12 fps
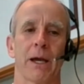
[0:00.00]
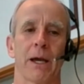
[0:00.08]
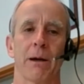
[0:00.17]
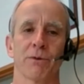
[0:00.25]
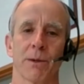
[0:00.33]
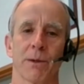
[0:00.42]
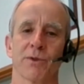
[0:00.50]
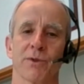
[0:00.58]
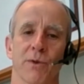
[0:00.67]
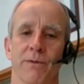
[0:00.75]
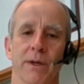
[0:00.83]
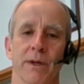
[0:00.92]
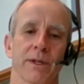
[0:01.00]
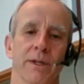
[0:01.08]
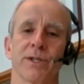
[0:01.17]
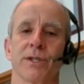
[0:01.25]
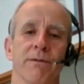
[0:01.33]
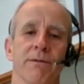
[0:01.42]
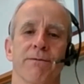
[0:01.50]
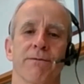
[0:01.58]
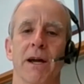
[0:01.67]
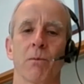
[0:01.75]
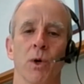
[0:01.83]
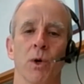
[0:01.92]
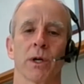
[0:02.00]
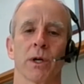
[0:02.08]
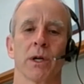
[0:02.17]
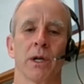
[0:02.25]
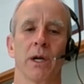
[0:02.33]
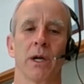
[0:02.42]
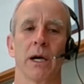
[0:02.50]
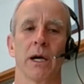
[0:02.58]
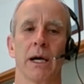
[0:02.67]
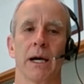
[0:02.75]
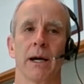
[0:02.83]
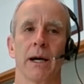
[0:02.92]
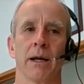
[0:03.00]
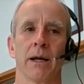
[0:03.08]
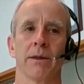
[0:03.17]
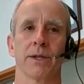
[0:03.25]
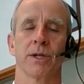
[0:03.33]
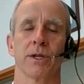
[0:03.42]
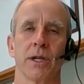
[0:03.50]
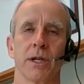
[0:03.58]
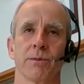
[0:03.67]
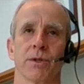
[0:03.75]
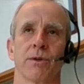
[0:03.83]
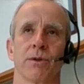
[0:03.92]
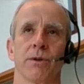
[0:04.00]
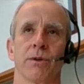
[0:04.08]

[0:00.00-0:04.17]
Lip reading: some sort of a consistent framework that teams